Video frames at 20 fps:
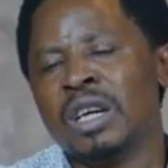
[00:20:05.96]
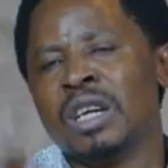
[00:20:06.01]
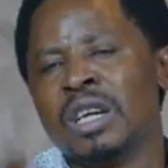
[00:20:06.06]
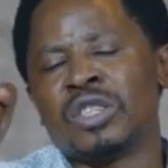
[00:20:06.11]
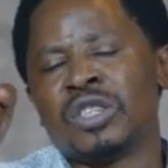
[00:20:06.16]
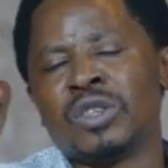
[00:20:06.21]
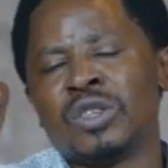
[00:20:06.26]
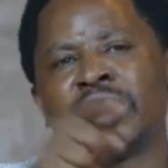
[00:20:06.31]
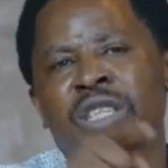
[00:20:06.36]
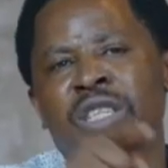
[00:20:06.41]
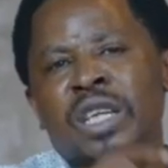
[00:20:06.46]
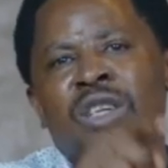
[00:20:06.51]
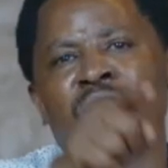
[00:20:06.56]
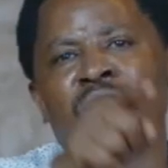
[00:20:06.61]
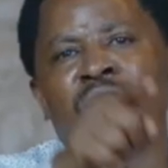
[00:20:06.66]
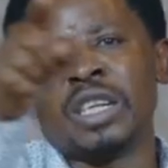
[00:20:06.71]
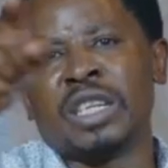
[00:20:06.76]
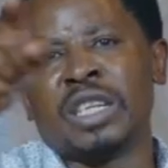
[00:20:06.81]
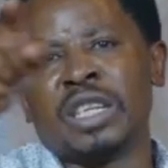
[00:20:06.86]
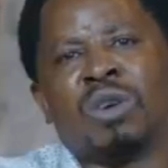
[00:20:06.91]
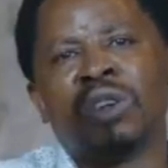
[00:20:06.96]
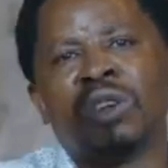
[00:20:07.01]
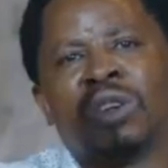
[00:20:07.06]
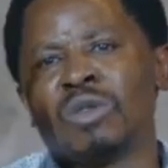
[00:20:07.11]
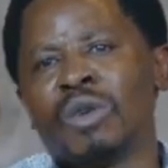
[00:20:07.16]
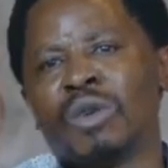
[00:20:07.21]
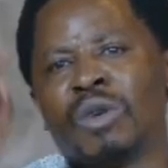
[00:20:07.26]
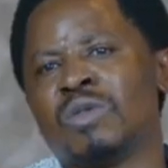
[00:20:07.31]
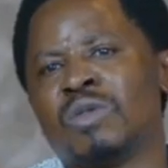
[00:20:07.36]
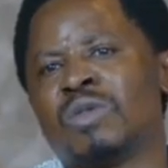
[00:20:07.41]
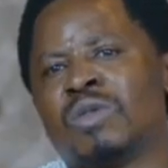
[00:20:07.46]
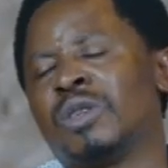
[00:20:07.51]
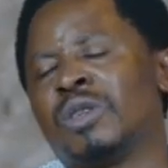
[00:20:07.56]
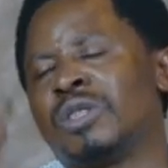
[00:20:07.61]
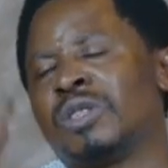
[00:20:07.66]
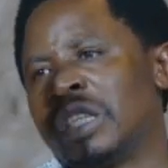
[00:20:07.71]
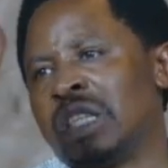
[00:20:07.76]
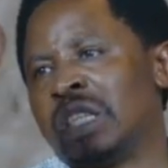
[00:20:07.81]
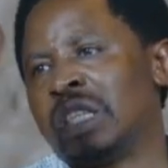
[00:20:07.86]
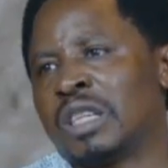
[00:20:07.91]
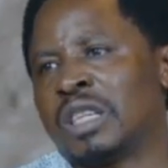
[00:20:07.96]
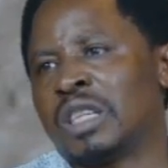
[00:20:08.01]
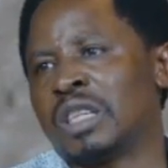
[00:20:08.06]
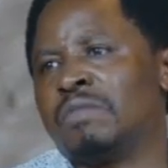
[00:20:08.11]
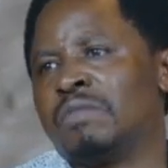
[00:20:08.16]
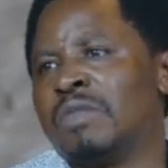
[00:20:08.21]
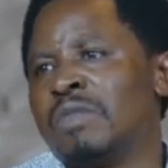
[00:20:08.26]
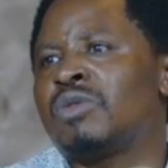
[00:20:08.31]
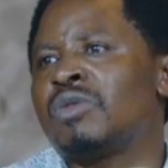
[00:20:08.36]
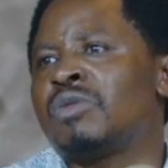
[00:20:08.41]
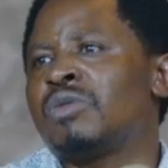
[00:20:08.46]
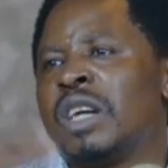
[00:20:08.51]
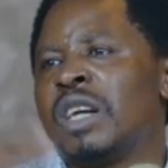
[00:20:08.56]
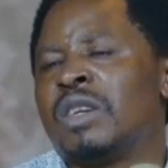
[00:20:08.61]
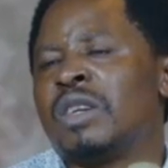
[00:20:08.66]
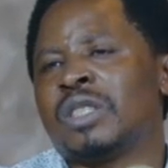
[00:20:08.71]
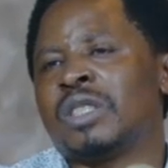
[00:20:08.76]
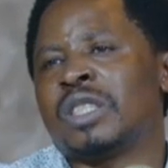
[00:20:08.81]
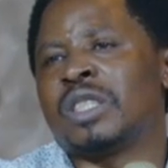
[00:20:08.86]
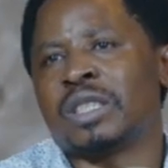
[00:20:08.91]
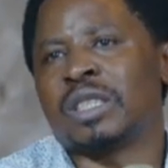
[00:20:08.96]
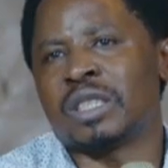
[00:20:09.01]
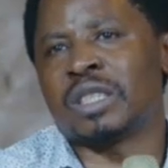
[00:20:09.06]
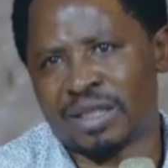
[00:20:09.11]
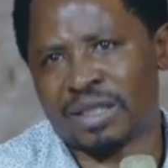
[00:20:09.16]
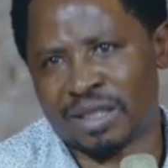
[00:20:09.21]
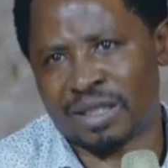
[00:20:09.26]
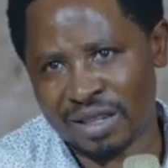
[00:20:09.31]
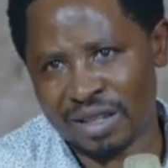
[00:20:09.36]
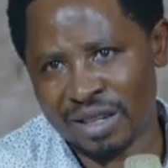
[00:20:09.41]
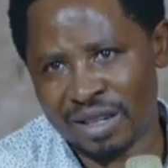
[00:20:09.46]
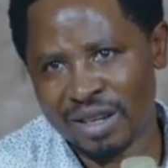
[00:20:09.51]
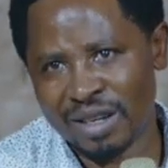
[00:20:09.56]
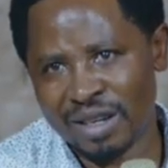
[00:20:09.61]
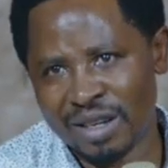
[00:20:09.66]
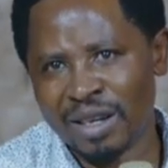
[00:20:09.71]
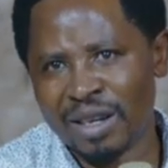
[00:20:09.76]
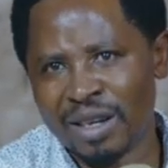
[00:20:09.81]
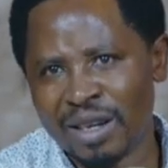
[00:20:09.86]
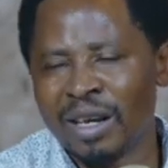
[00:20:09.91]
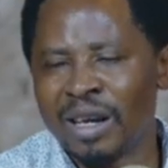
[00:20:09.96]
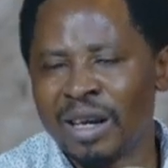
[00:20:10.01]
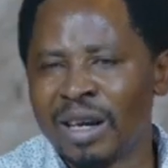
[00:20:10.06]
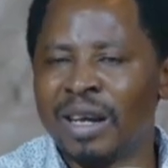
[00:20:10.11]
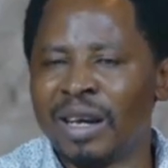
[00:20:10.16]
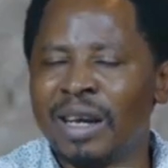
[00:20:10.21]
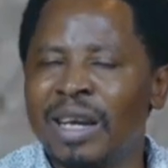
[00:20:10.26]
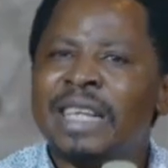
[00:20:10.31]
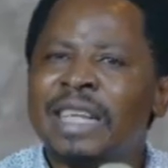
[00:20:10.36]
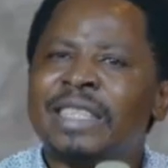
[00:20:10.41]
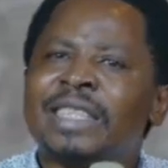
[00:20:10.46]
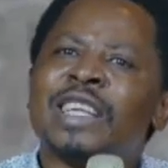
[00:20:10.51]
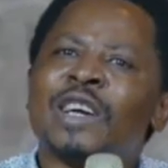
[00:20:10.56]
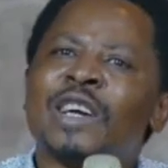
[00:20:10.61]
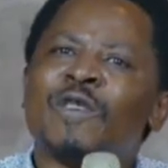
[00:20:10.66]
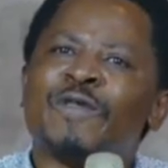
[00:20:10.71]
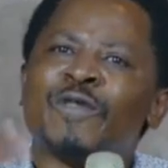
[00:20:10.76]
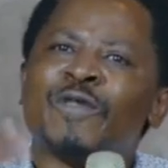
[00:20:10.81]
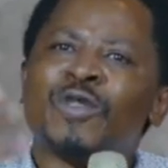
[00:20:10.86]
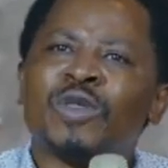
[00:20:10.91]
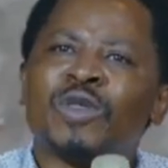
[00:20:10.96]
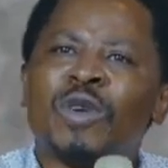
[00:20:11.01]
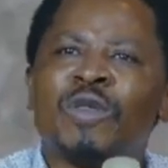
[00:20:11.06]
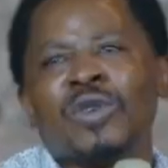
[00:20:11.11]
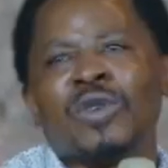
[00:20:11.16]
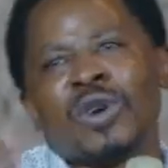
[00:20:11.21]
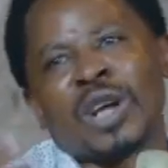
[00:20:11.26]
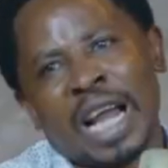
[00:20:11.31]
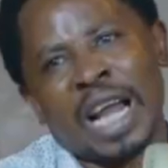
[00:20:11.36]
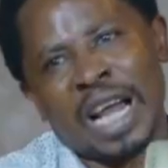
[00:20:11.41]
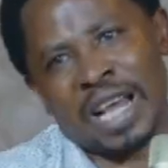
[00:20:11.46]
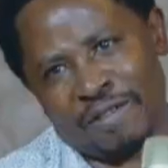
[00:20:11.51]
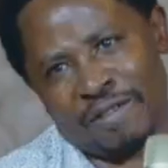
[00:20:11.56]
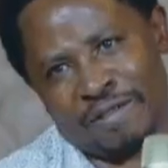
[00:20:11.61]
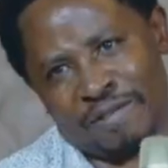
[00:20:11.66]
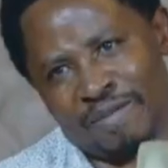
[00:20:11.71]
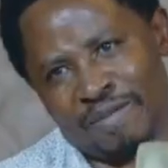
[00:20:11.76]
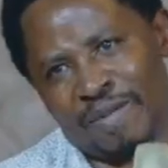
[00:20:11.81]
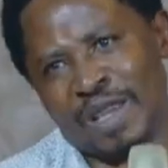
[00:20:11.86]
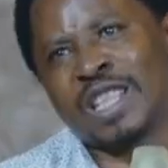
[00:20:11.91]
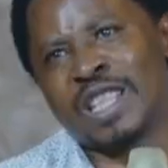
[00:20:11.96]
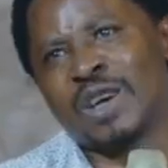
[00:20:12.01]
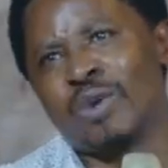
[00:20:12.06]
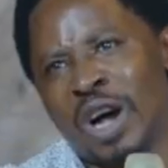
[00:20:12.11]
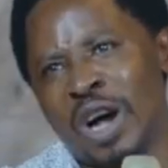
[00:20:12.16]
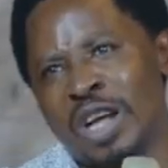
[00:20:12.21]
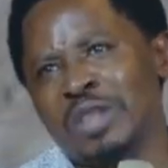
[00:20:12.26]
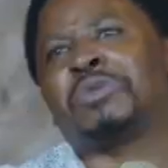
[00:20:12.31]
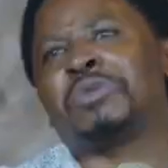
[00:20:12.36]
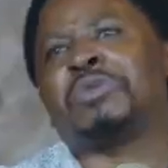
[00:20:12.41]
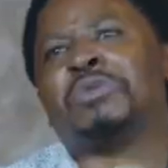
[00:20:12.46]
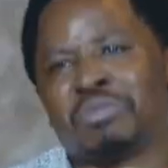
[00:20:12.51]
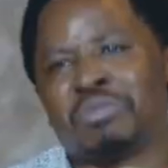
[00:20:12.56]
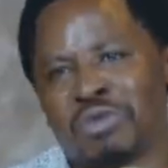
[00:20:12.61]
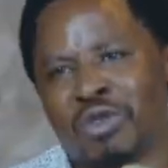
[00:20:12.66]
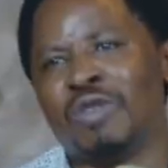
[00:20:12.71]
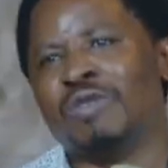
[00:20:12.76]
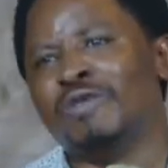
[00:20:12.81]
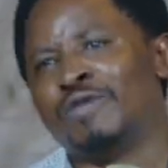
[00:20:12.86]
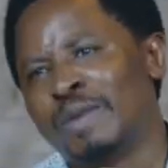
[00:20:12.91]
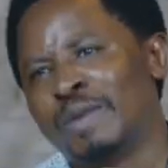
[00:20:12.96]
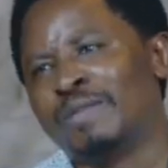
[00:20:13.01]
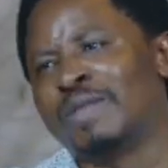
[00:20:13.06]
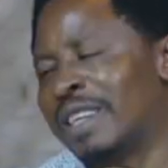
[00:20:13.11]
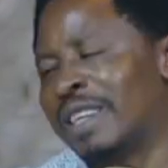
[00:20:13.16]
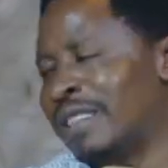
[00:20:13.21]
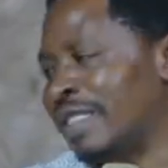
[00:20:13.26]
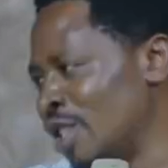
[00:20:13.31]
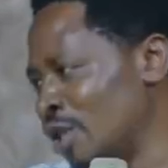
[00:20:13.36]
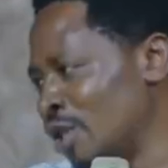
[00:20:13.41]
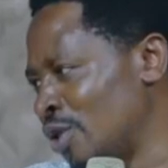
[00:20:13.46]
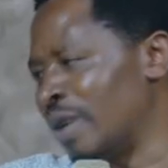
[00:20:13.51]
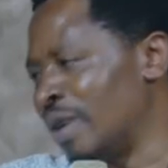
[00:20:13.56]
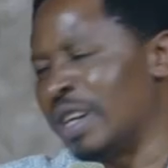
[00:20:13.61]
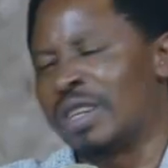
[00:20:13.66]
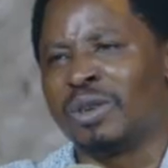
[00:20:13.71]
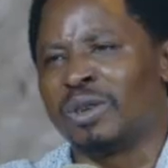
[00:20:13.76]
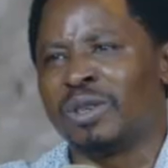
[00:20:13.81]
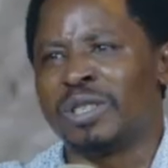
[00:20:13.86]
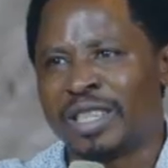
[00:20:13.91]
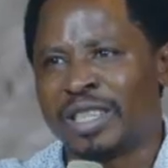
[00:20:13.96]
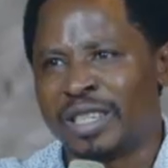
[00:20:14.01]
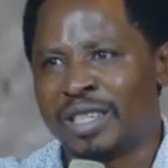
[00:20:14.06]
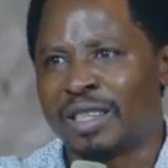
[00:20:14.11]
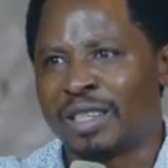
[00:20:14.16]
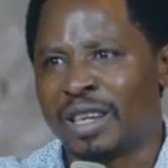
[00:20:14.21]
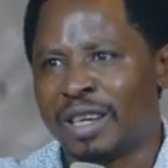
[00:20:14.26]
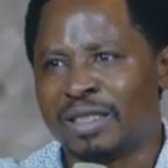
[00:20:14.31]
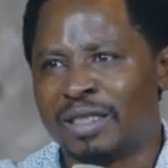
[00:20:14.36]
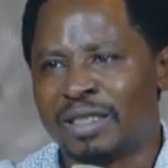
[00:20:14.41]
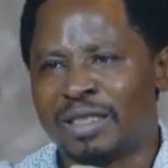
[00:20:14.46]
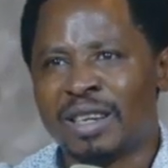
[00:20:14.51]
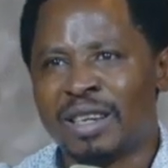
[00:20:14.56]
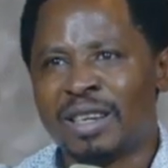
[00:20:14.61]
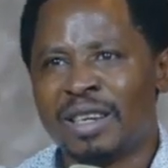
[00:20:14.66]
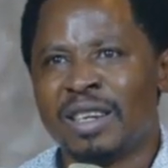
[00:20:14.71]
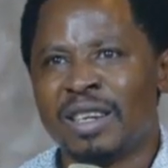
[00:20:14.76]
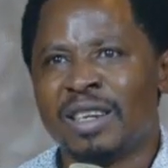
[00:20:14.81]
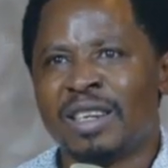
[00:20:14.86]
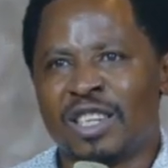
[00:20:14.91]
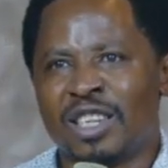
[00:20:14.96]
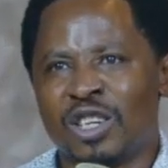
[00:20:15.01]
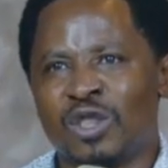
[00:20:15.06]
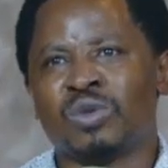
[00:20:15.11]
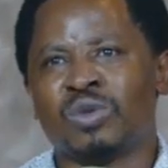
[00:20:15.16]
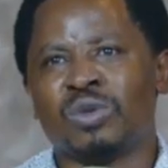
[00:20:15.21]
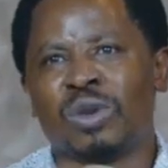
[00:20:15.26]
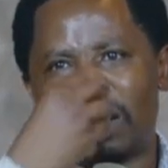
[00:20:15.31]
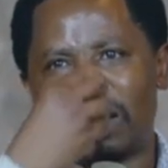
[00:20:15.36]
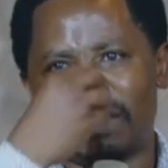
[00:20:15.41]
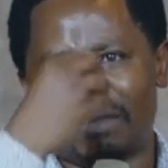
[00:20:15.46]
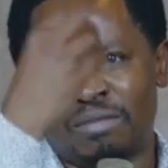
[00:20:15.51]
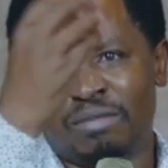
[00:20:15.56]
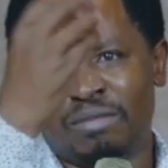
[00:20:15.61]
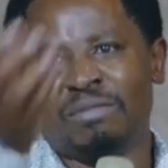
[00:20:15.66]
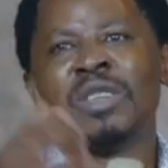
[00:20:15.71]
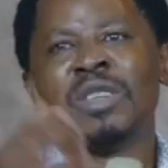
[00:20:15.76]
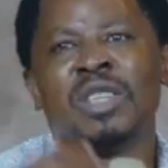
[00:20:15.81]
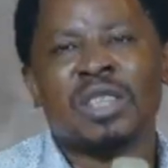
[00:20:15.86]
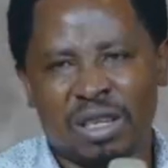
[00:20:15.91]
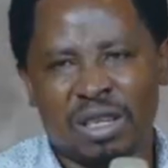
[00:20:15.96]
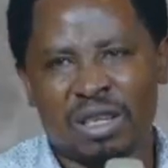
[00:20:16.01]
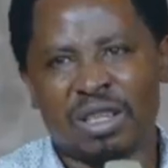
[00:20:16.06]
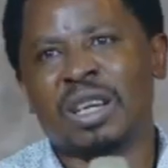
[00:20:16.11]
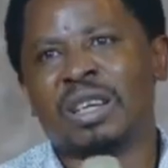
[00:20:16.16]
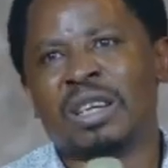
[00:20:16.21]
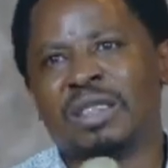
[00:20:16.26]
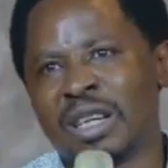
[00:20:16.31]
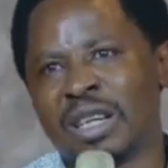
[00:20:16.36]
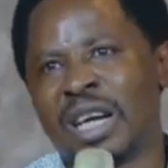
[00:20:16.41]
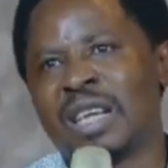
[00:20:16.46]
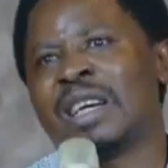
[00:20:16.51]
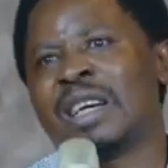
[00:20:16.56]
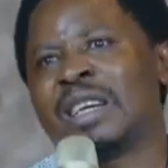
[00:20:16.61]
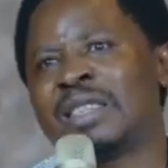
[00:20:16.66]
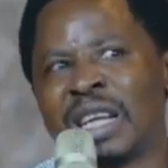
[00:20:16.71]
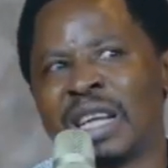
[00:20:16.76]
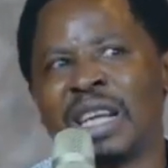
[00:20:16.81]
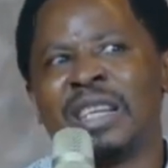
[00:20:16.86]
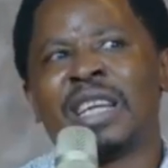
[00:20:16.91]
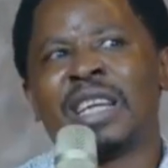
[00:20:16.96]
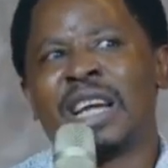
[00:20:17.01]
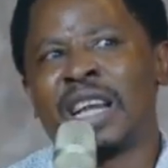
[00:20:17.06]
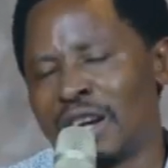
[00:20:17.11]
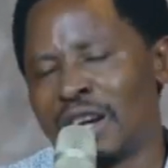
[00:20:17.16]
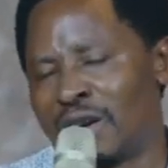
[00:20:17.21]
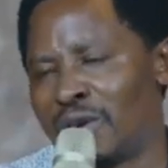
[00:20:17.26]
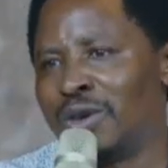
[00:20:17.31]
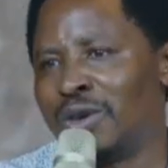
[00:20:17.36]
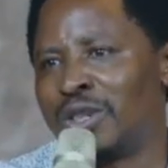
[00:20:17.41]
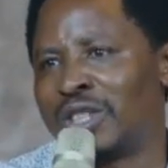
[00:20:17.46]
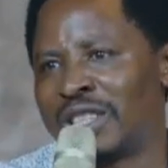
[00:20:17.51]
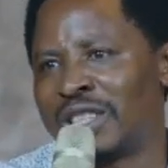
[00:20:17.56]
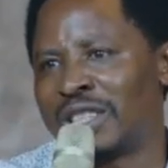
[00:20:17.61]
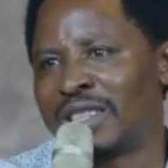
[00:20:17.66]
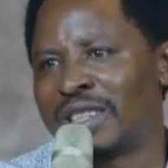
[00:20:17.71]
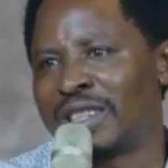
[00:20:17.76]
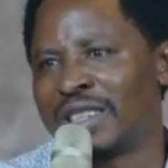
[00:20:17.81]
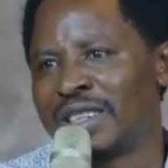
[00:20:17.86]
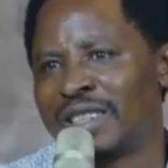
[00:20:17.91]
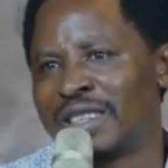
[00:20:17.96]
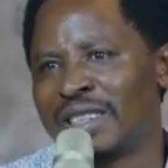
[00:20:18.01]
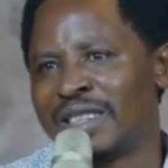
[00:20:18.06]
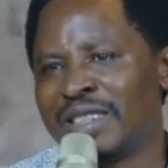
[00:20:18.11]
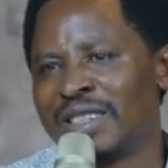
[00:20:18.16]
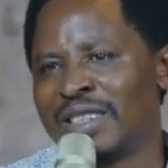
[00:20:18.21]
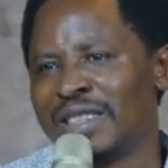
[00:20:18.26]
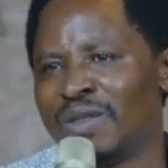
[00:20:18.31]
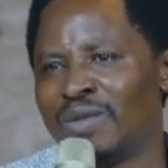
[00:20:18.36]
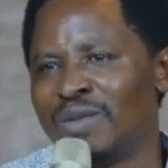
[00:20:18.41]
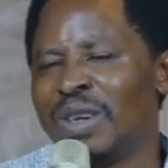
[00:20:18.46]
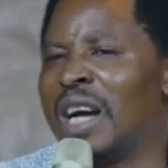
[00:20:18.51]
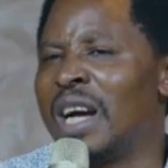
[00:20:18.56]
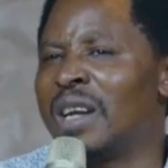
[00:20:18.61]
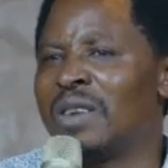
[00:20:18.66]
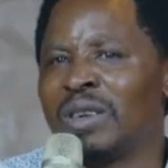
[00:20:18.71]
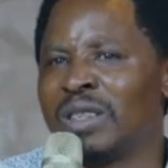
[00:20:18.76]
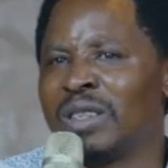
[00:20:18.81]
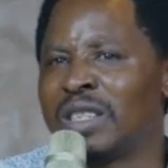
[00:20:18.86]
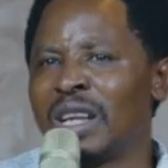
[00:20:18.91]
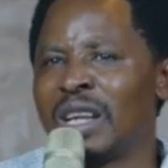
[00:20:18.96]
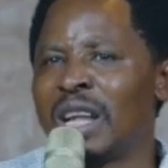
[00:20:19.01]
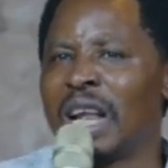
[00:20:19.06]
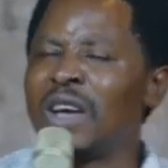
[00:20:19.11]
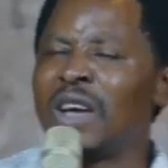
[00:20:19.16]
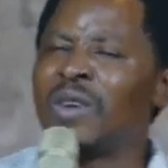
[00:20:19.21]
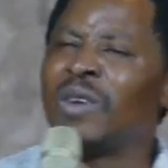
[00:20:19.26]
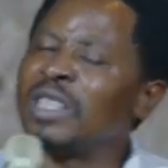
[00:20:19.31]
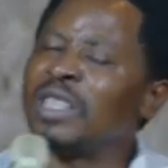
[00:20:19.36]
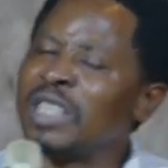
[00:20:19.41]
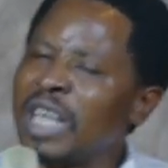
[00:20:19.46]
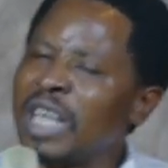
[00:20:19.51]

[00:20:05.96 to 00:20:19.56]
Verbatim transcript: do you think you are the only one who knows Jesus? Me too, I know Jesus. Let the fruit of your life be the one to confirm that this one knows Jesus. This one, yes, understand the record. We are not relying on the